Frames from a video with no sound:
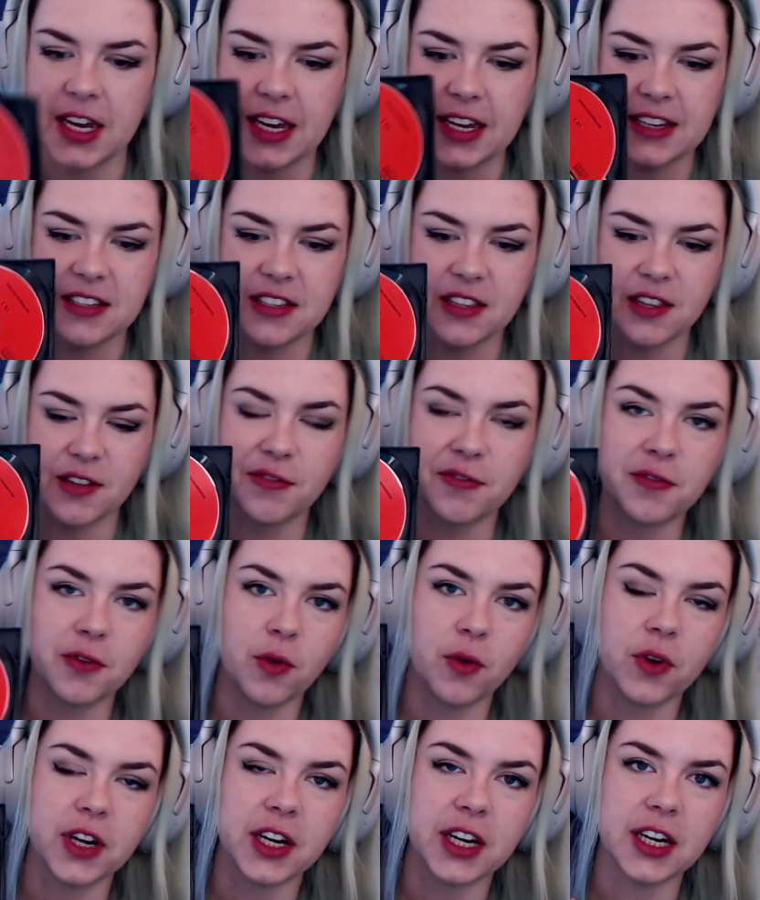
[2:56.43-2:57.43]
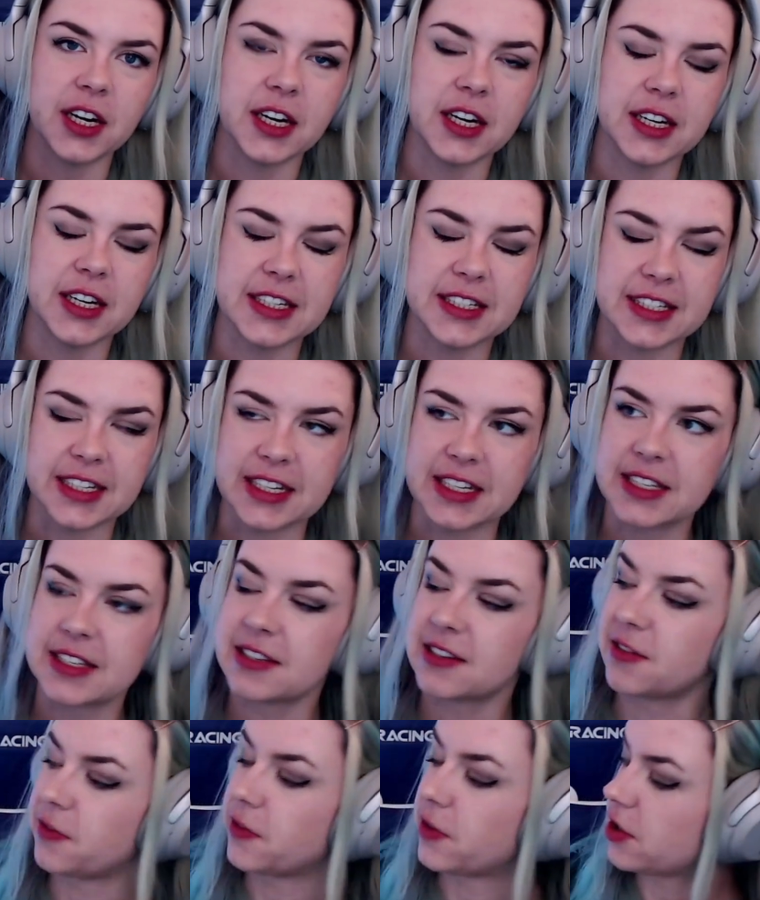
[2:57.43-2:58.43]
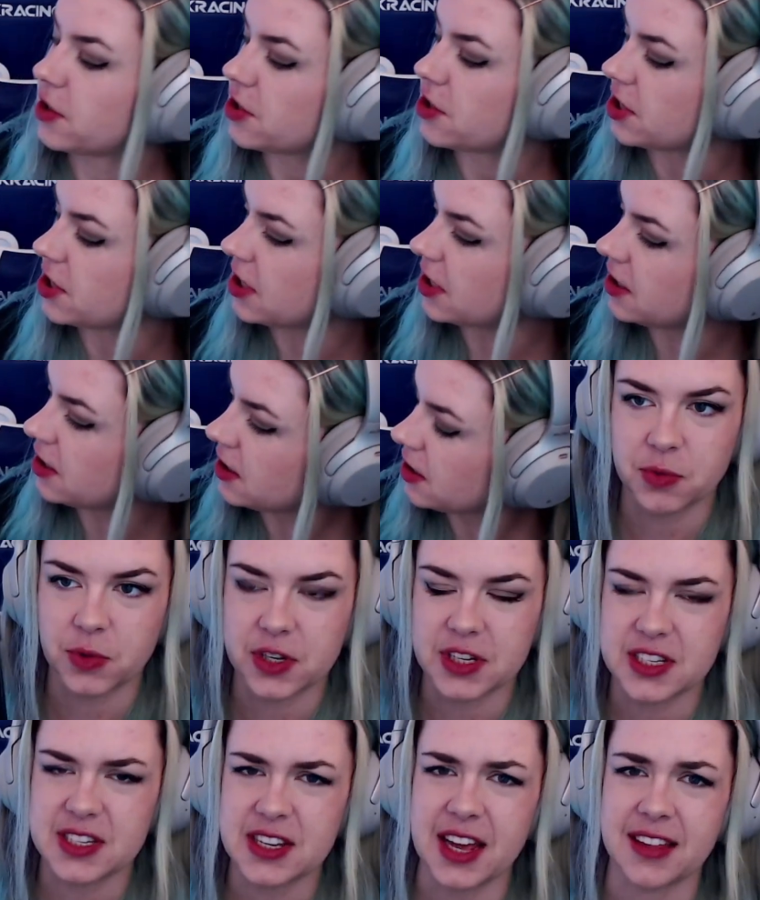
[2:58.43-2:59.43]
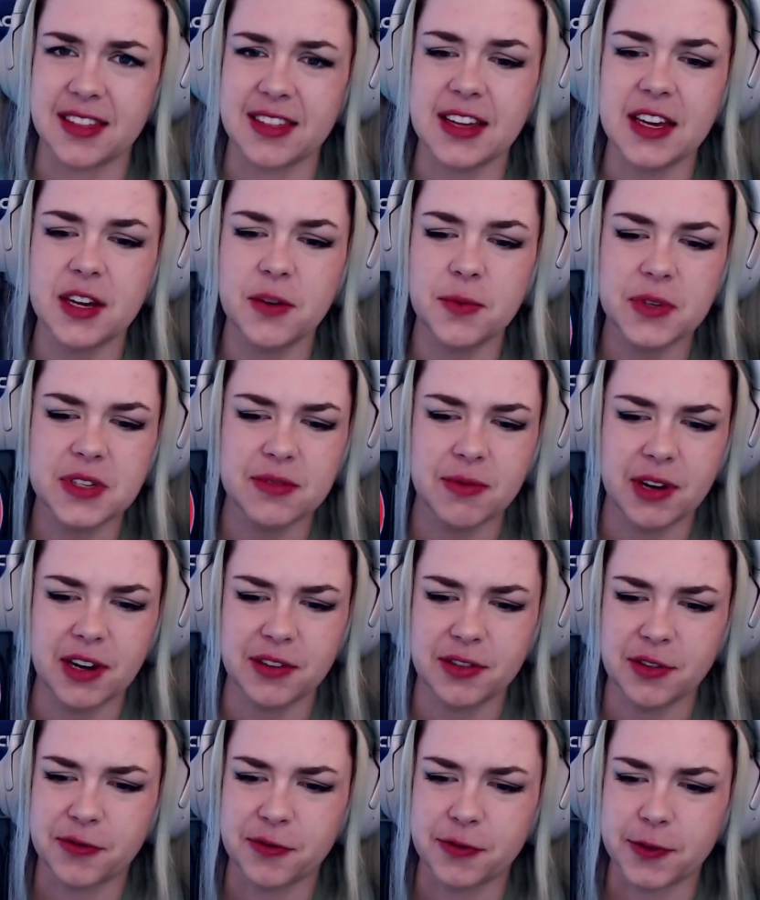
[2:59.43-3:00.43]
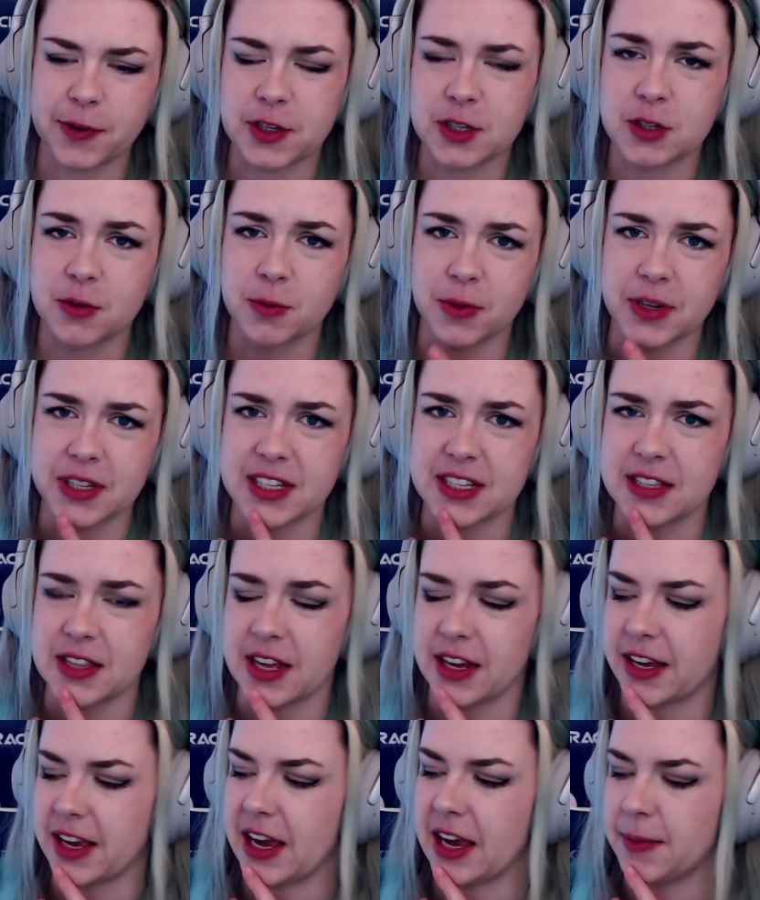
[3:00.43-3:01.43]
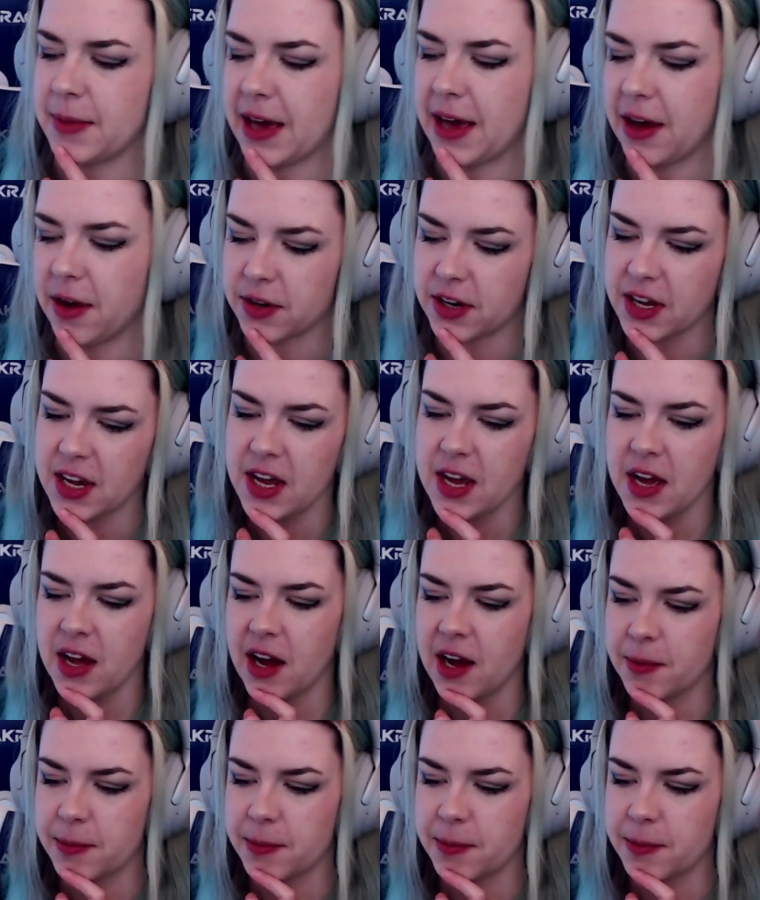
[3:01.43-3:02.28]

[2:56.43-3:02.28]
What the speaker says: is the 4-disc version. I think it was one of the first ones that came out. I'm